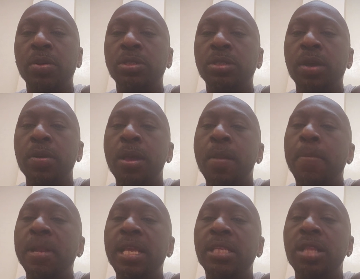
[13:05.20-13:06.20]
So
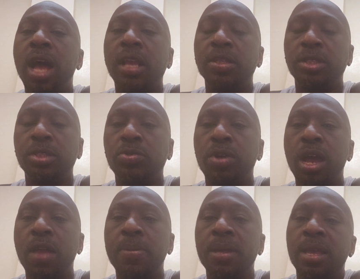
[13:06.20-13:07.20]
please like and
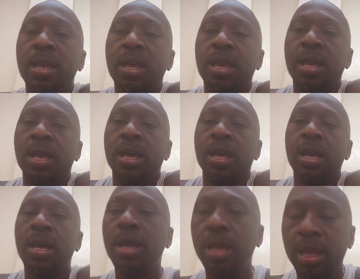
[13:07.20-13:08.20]
subscribe.
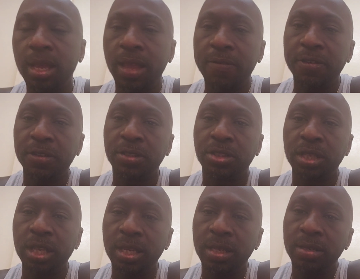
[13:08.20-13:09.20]

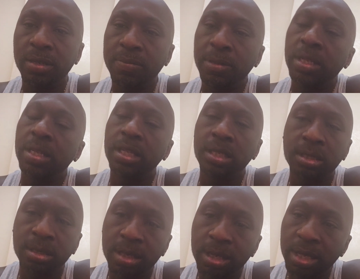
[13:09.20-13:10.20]
FSG,
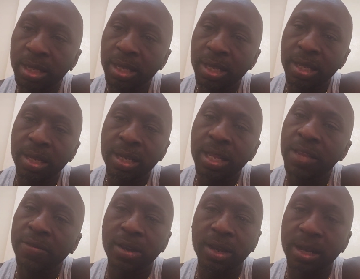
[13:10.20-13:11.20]
please
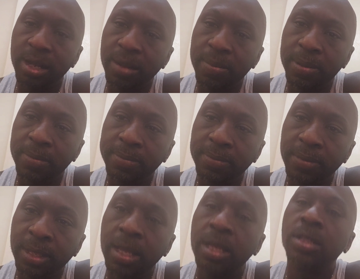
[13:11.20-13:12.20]
leave our club.
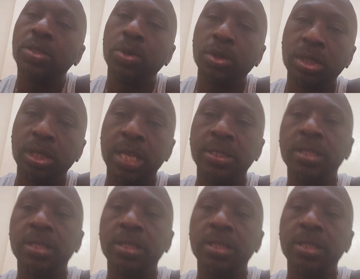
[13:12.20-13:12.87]
Talk to you later,